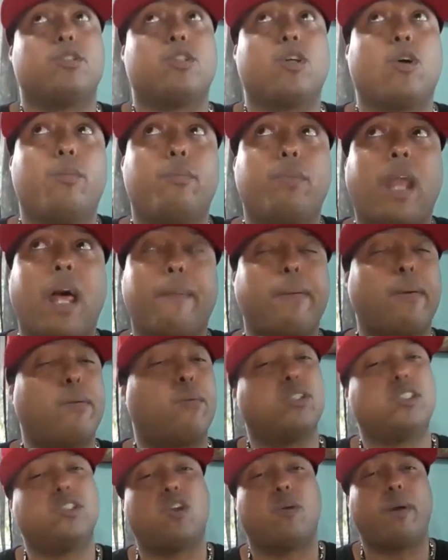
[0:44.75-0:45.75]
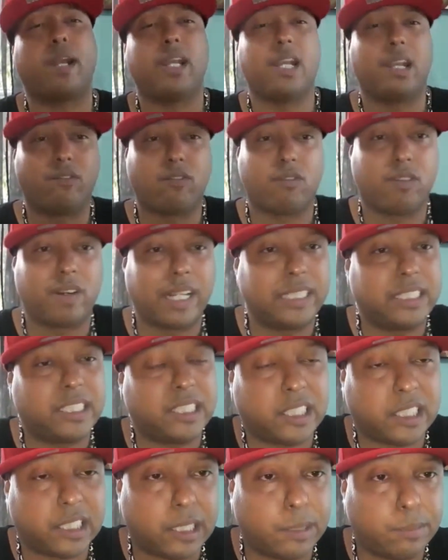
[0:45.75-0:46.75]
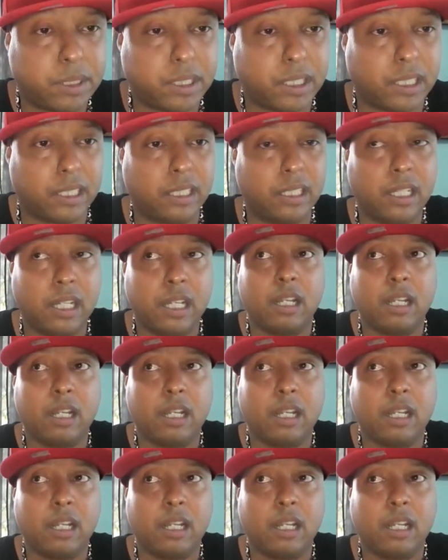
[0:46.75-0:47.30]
So a lot of people want to know about love and relationships, and